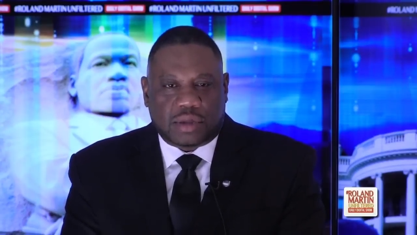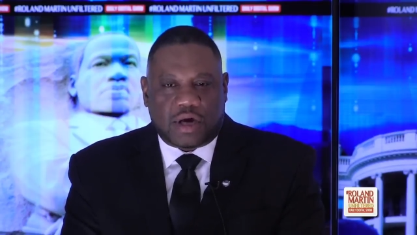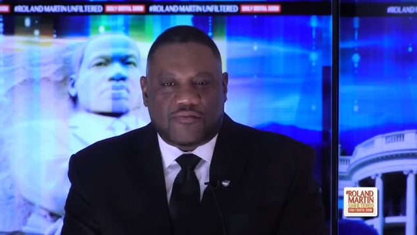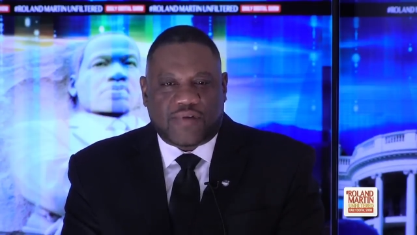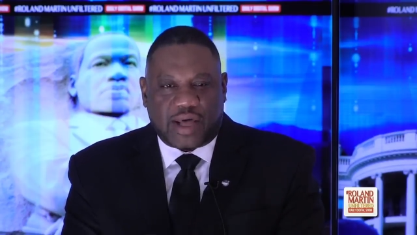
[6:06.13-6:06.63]

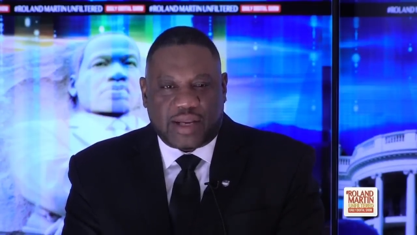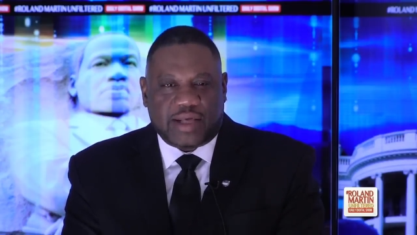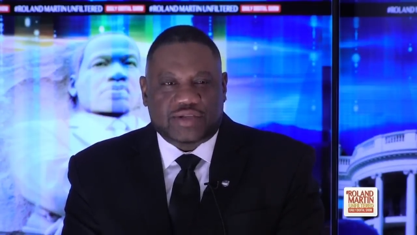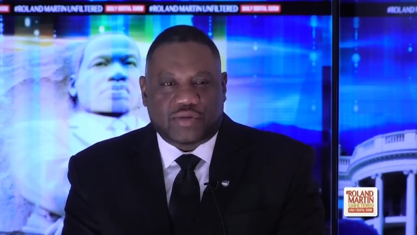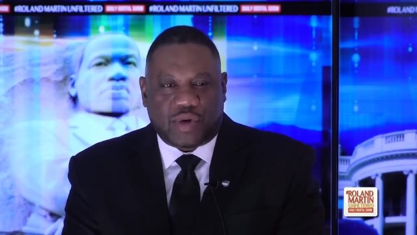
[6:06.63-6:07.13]
Speaker 1: of
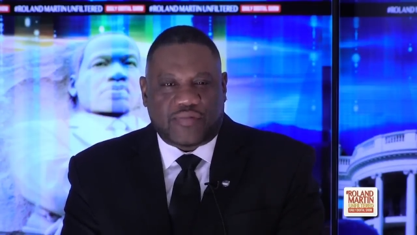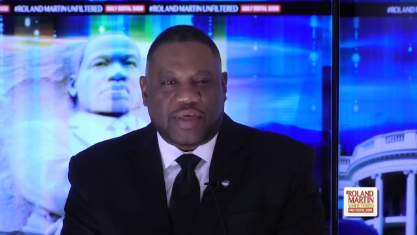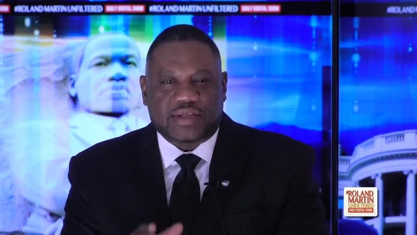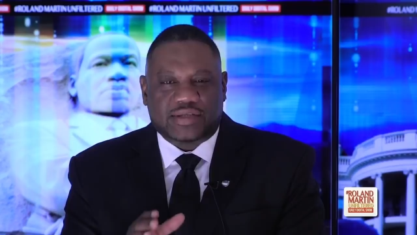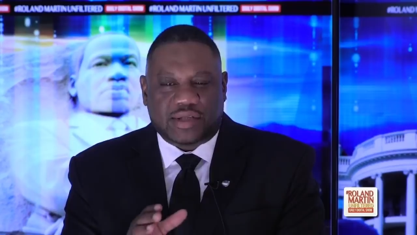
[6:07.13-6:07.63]
financial wealth.
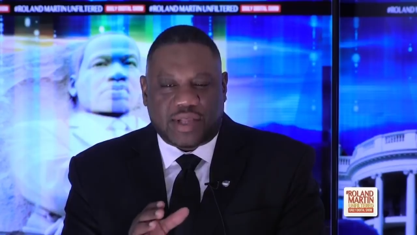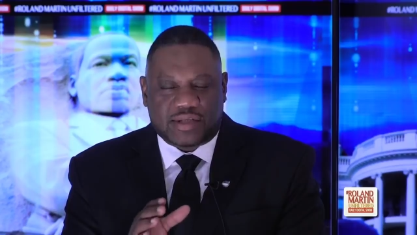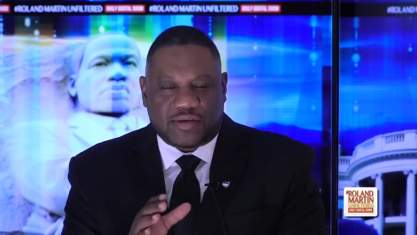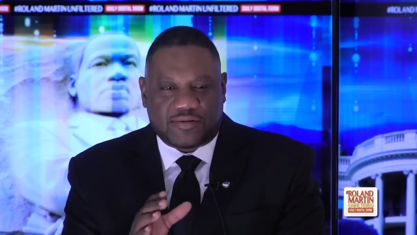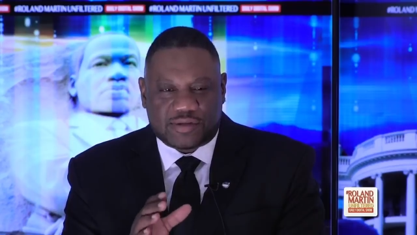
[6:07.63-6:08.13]
That's the, that's
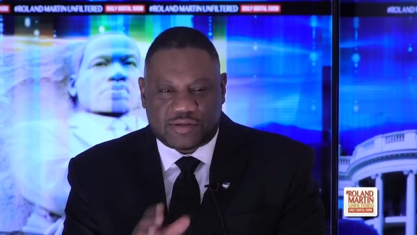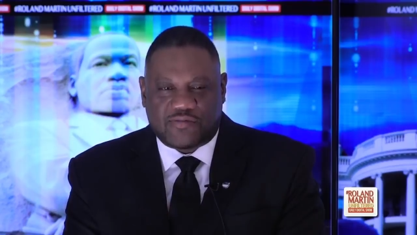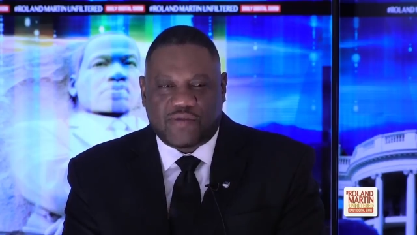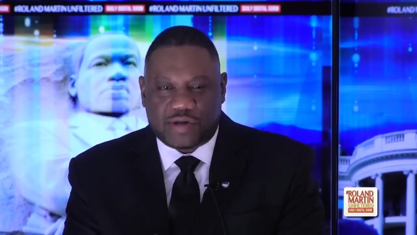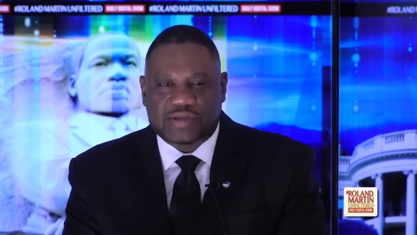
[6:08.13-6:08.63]
the
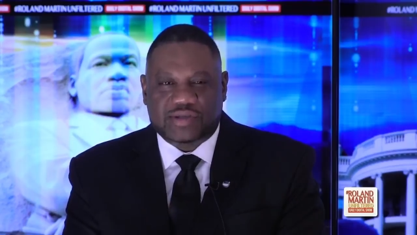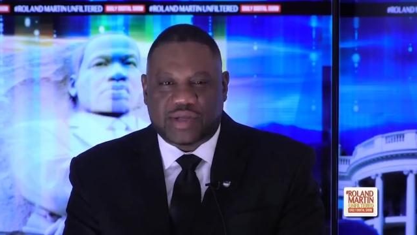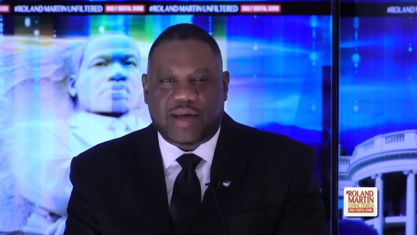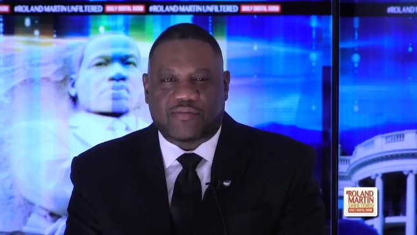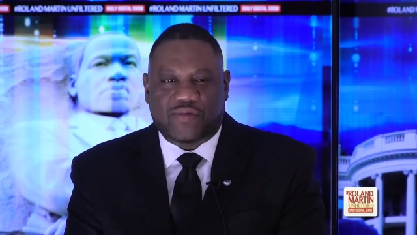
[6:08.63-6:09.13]
first
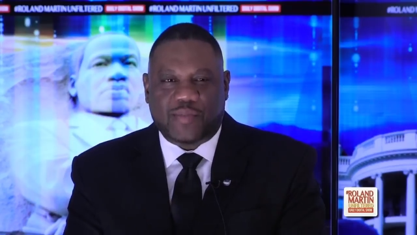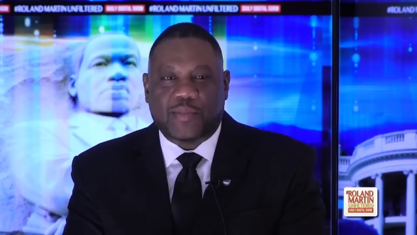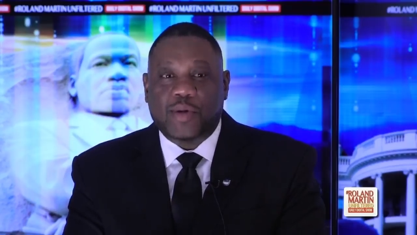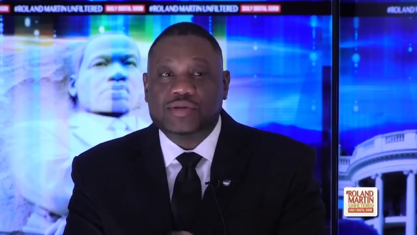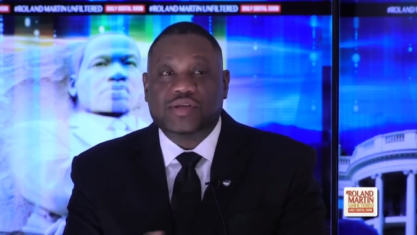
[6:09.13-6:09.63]
step for
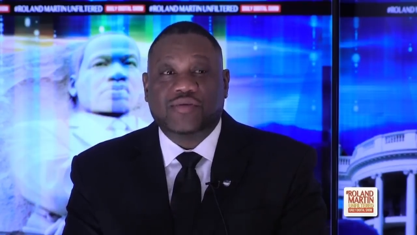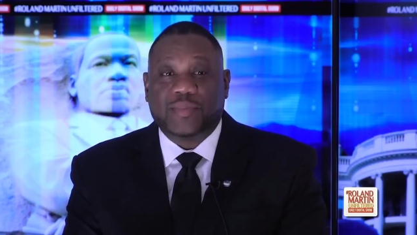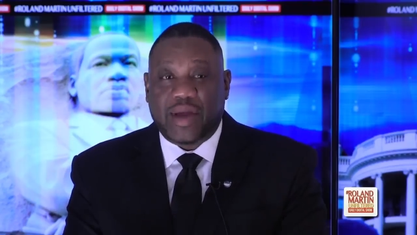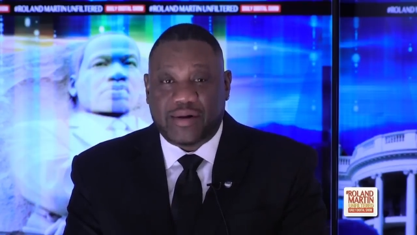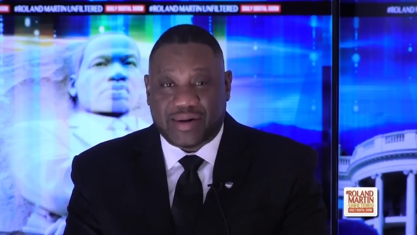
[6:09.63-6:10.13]
most of
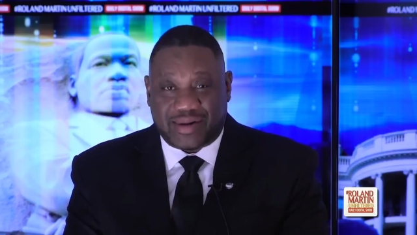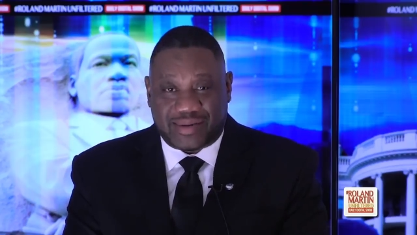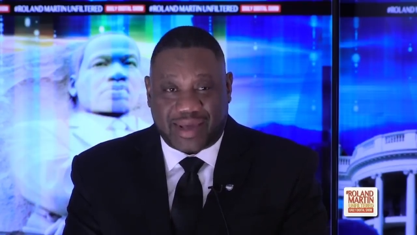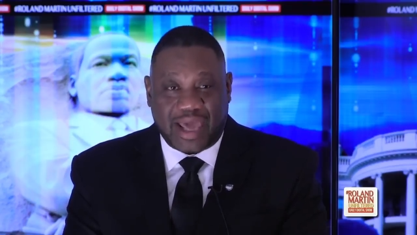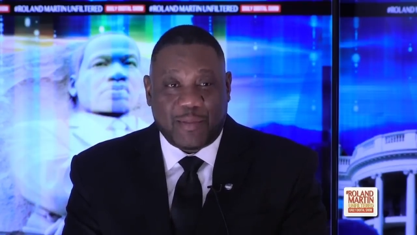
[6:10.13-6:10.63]
America.
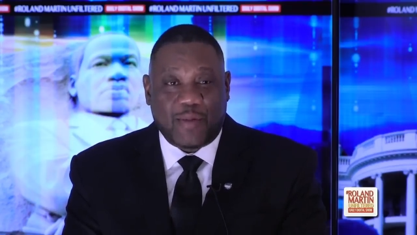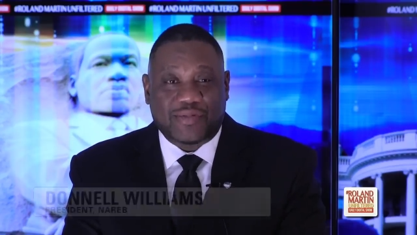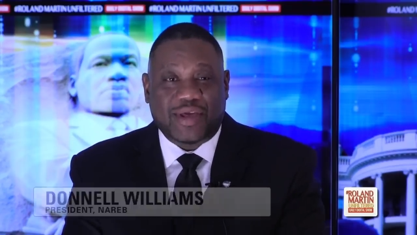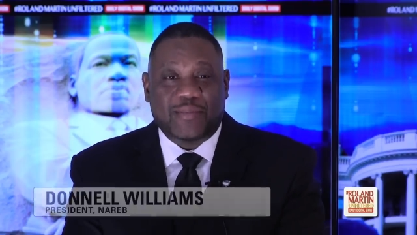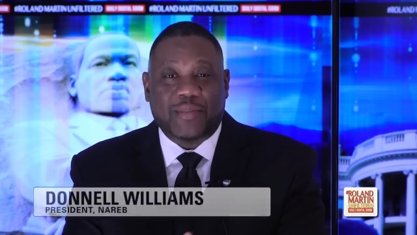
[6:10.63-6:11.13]
They came up with
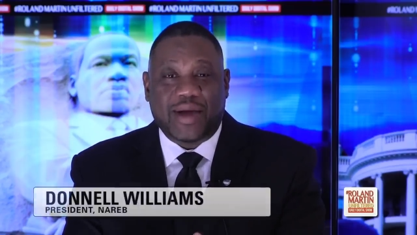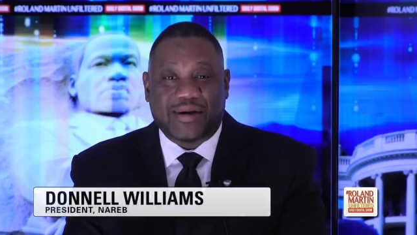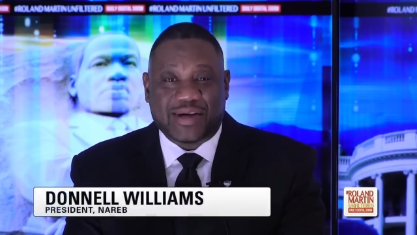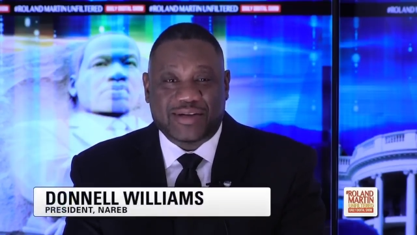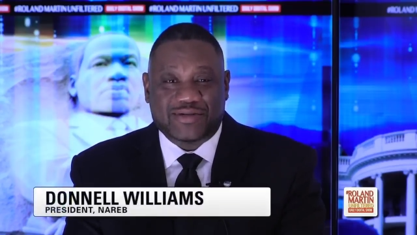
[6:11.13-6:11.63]
the
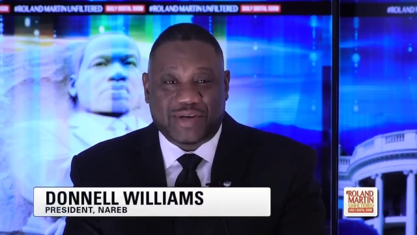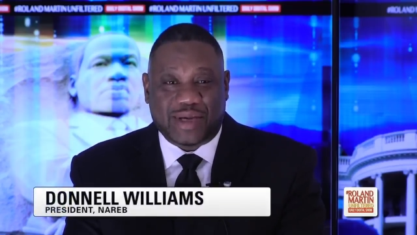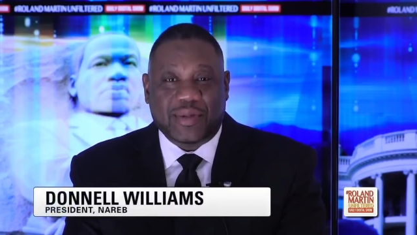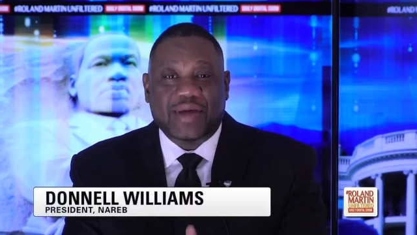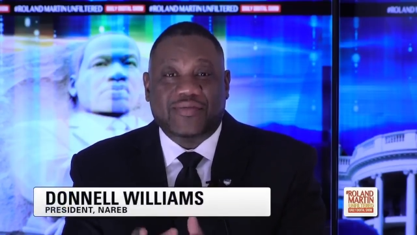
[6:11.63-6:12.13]
American
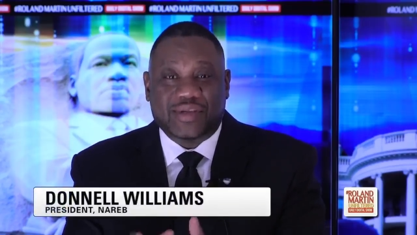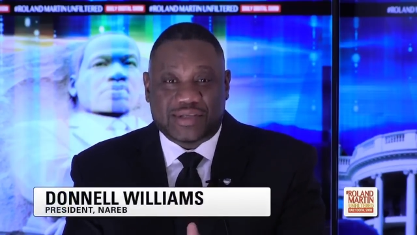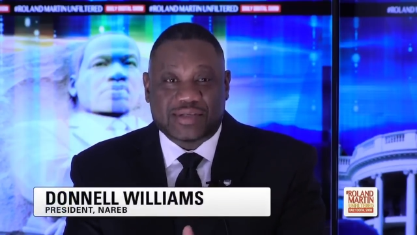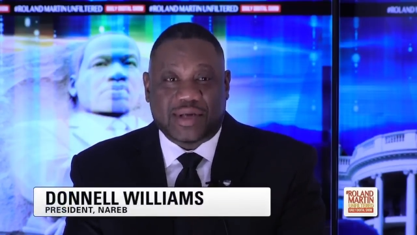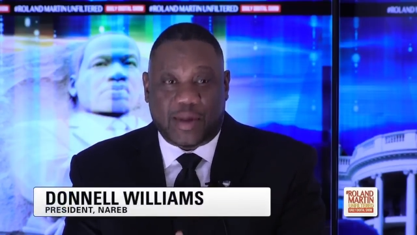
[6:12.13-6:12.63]
dream. This
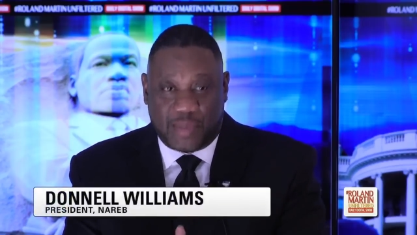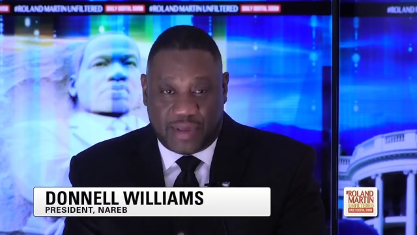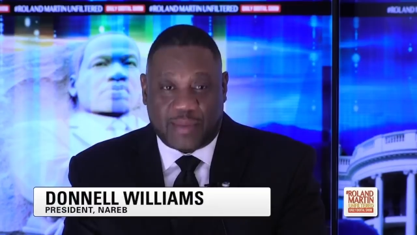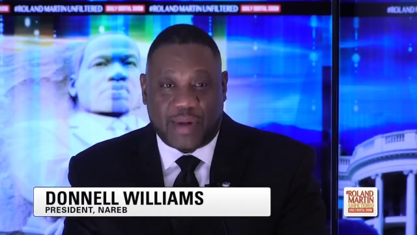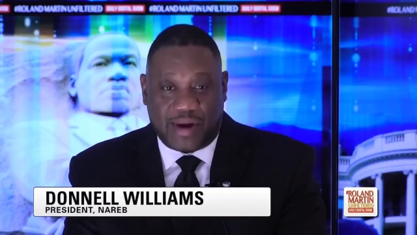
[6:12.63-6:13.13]
is the, the
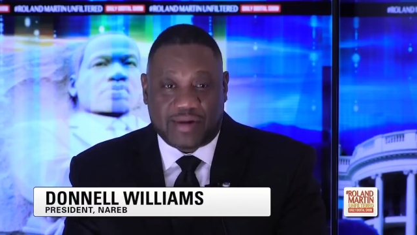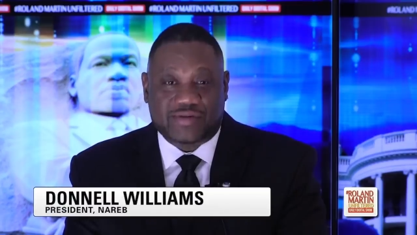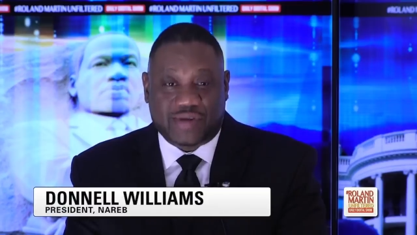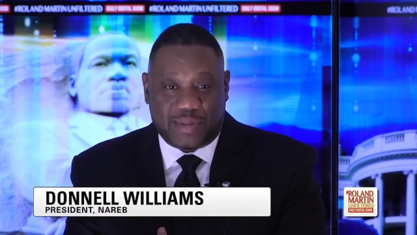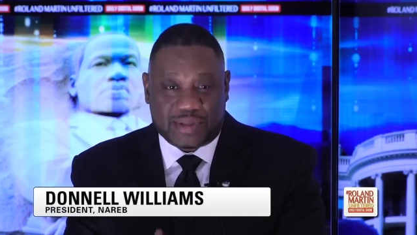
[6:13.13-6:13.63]
American
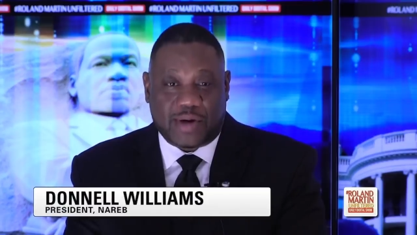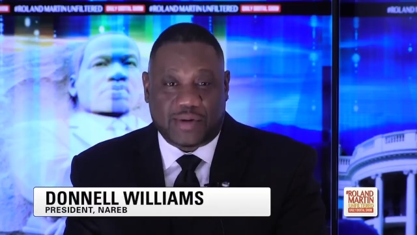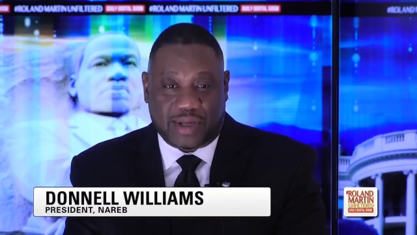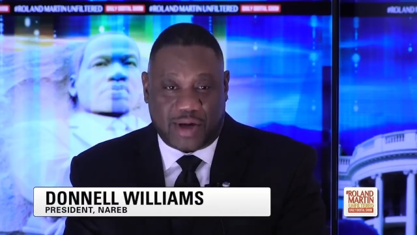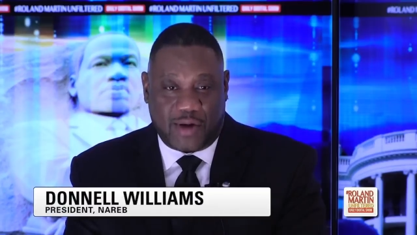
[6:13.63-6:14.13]
dream is
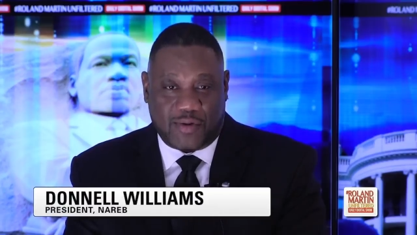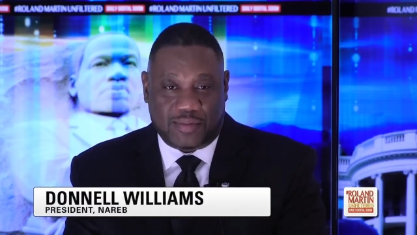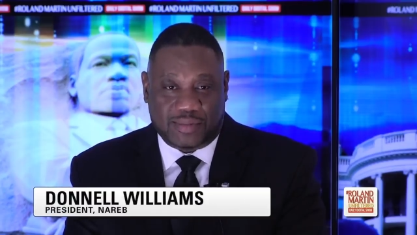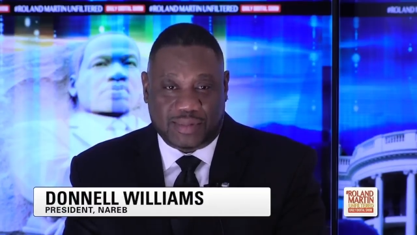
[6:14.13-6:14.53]
owning a home.